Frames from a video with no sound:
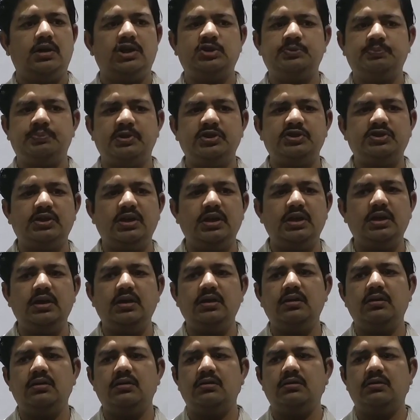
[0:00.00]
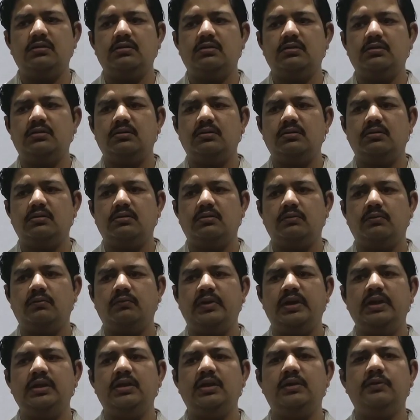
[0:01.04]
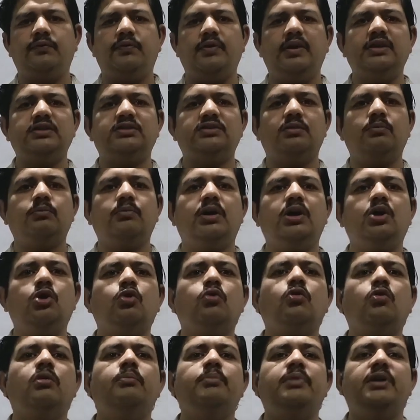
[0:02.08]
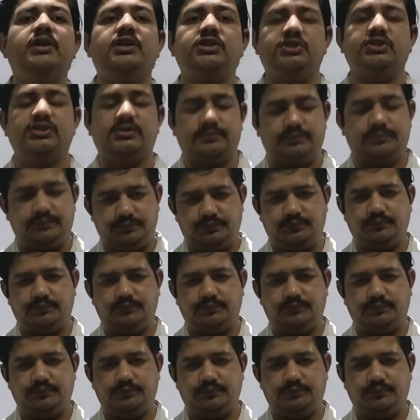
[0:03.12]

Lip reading: especially when they face some kind of competition